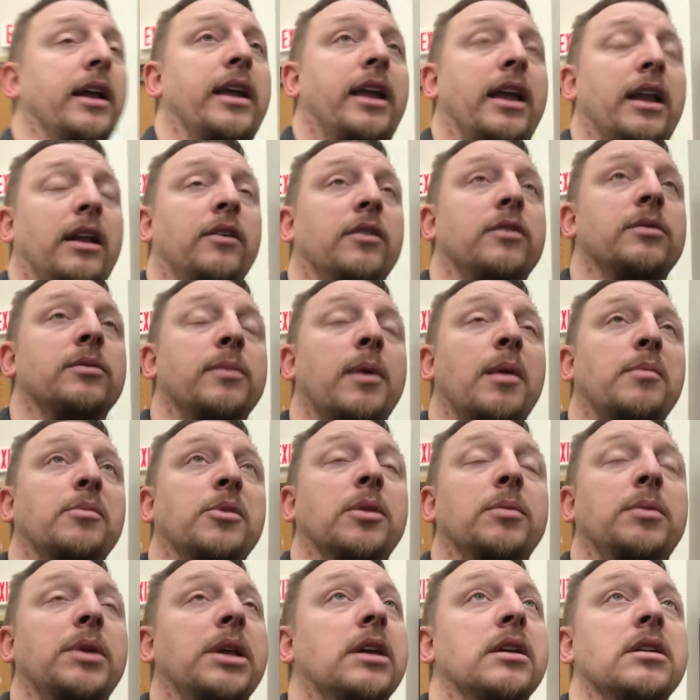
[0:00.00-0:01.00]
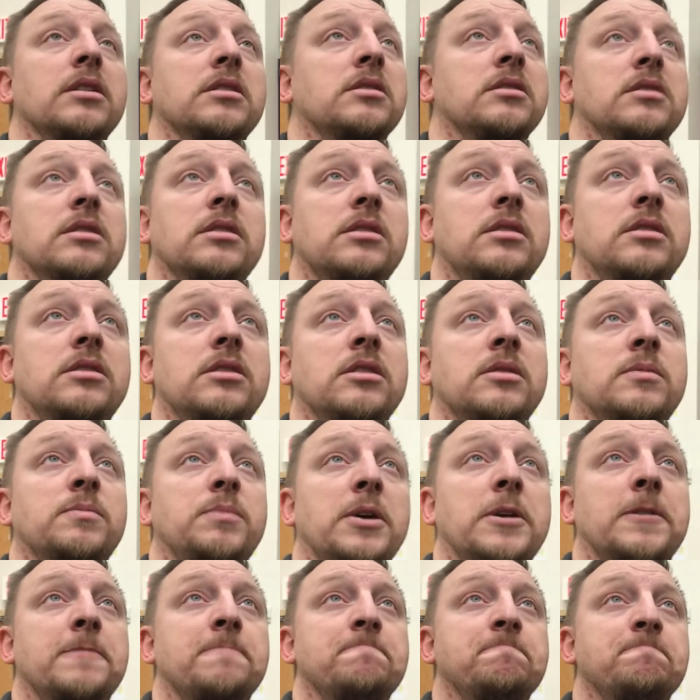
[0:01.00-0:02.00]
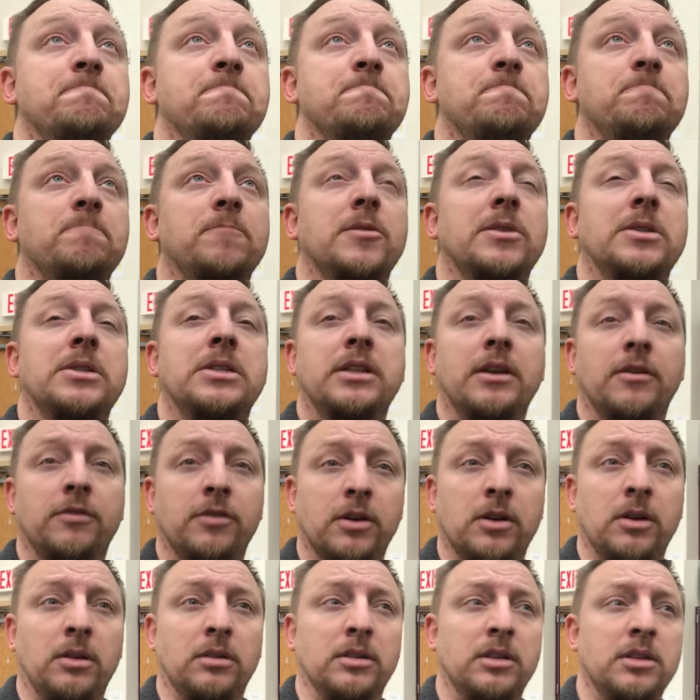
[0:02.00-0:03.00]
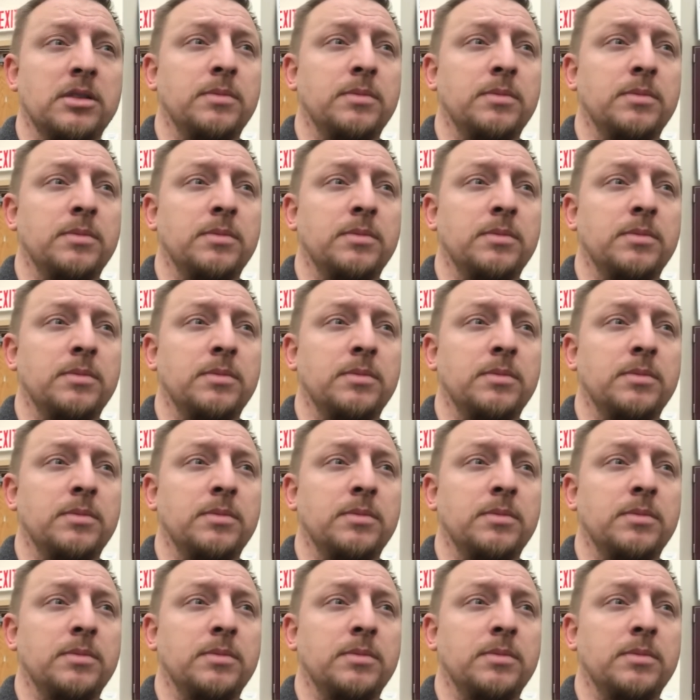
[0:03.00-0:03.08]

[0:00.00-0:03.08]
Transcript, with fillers: can't even remember because it's just been difficult.